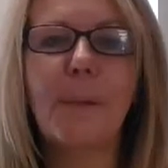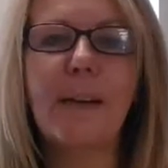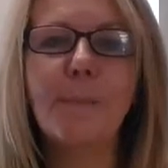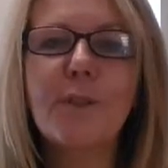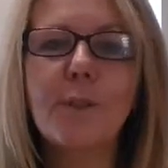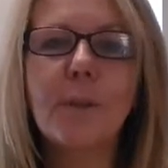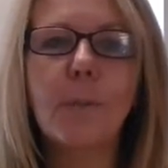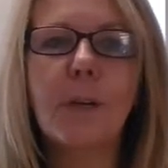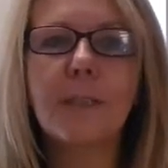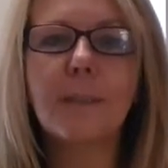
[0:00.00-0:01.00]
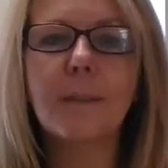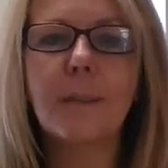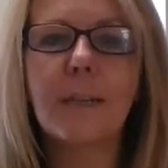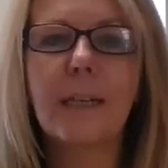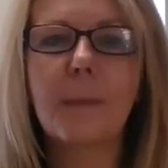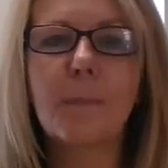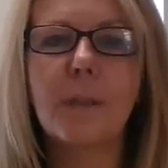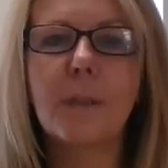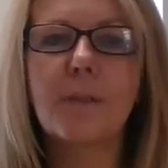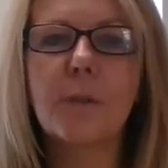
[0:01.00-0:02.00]
name is Julie Watts, and I'm
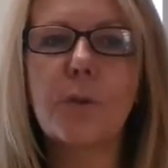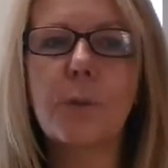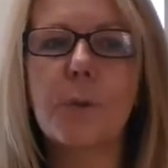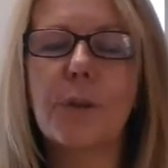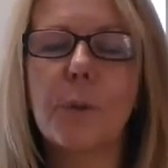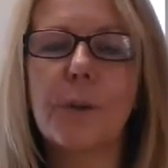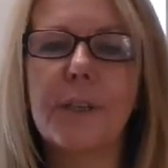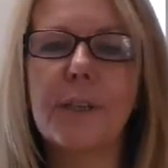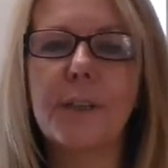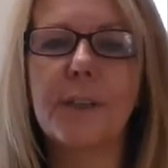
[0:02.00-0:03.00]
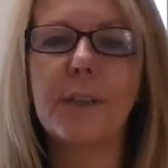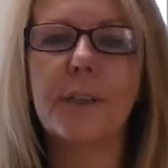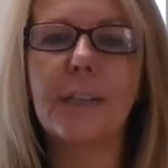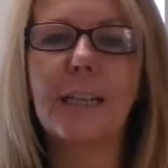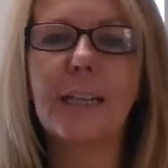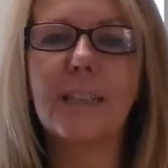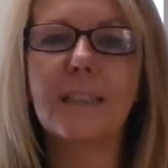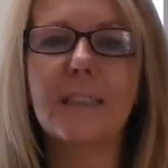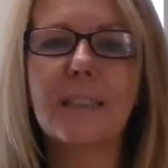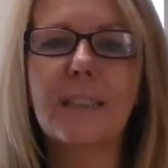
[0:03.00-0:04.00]
the social work coordinator here at
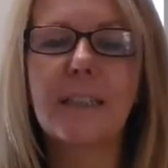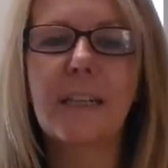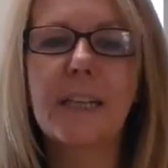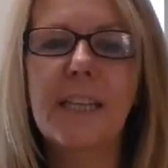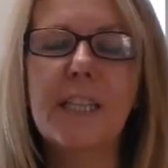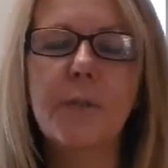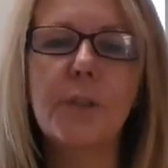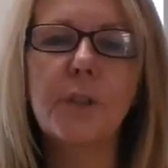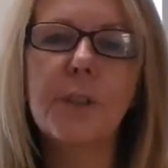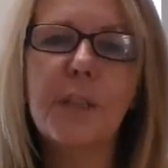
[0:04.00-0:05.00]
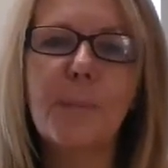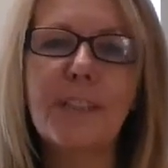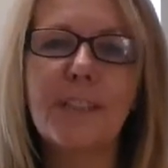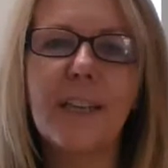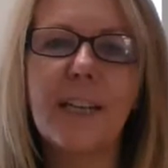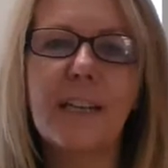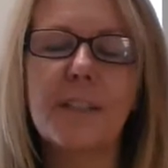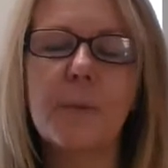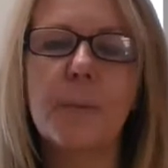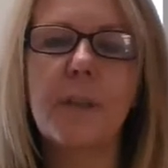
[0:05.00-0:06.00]
Langs. Thanks for joining me today
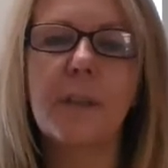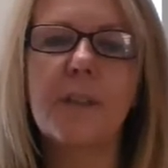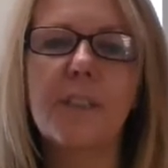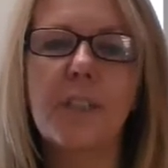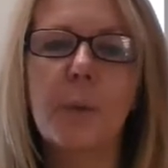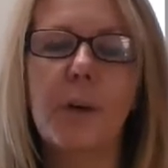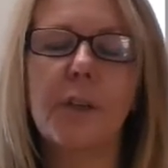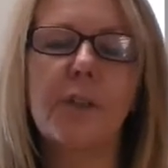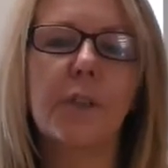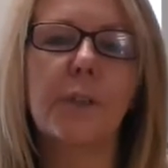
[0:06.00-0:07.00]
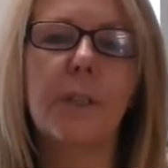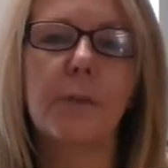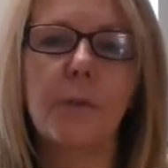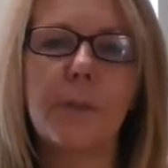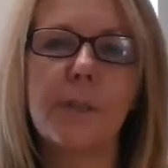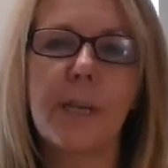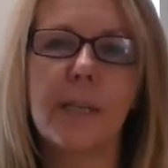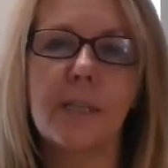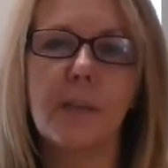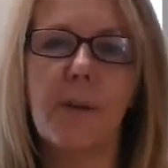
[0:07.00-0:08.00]
as we continue on our journey through the
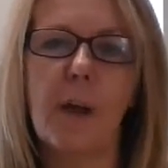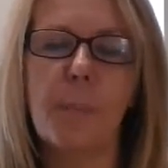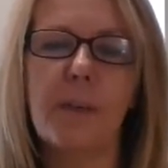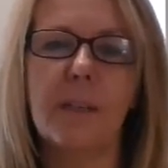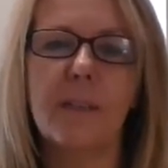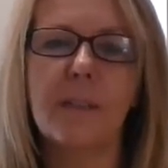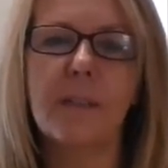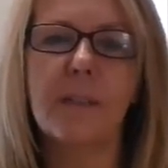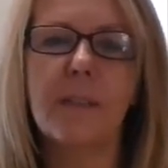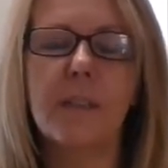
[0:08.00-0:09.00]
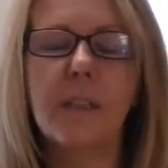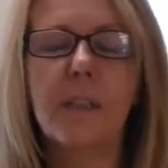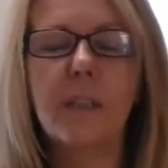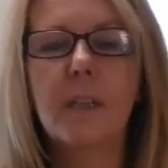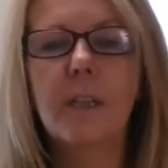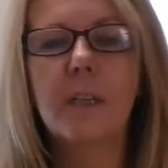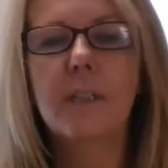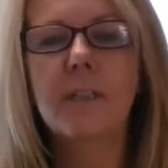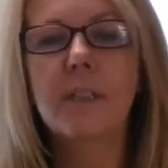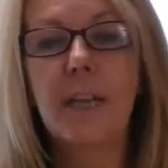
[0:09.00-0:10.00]
science of happiness.
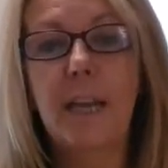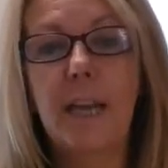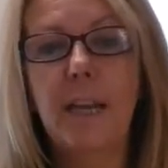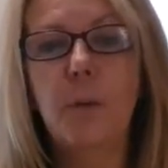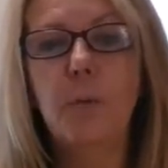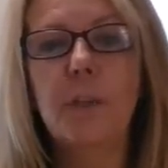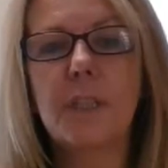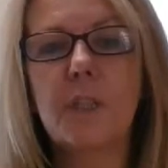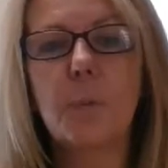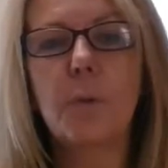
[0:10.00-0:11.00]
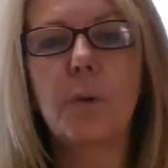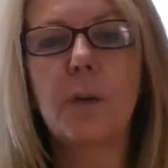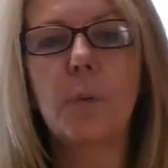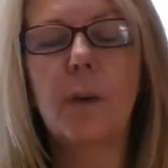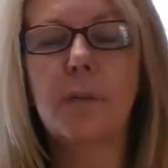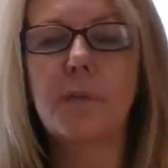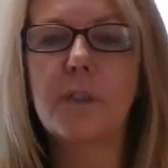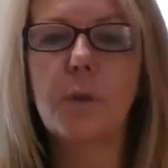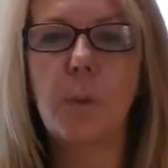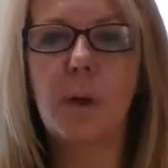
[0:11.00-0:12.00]
Today, we'll explore one of the
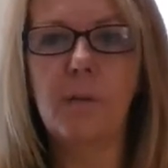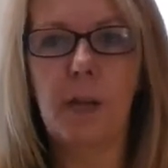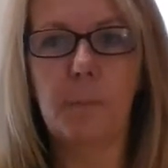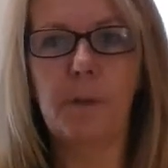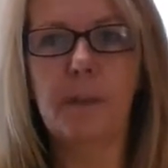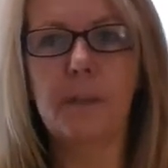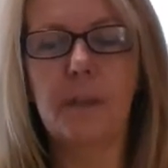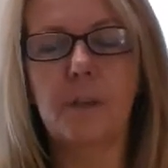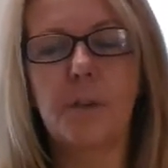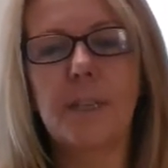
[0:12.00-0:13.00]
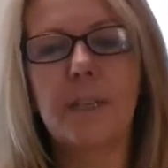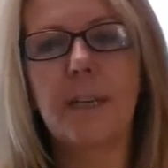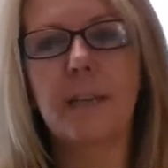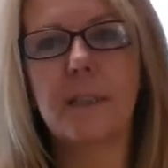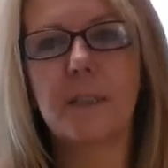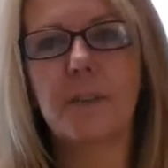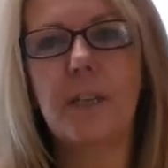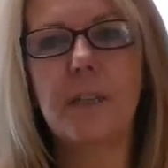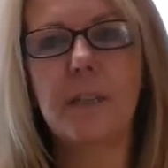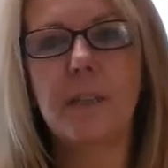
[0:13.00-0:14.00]
12 happiness increasing
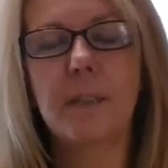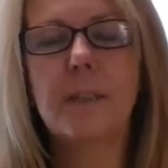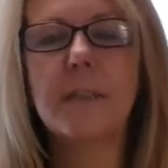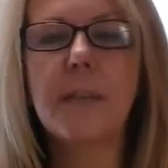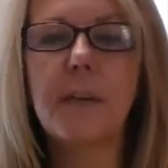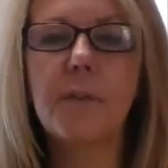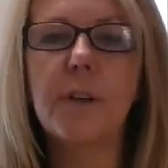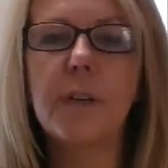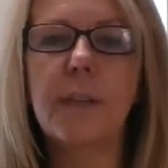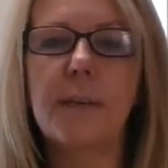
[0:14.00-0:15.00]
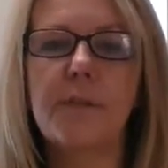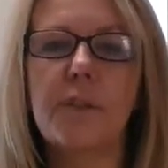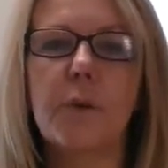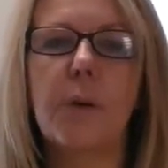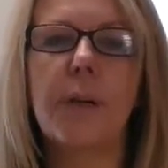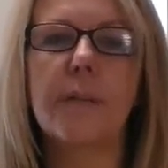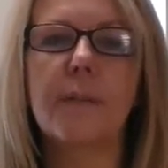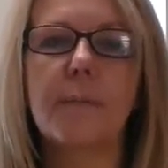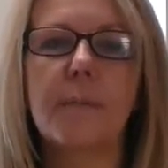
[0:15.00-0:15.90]
activities, savoring life's joys.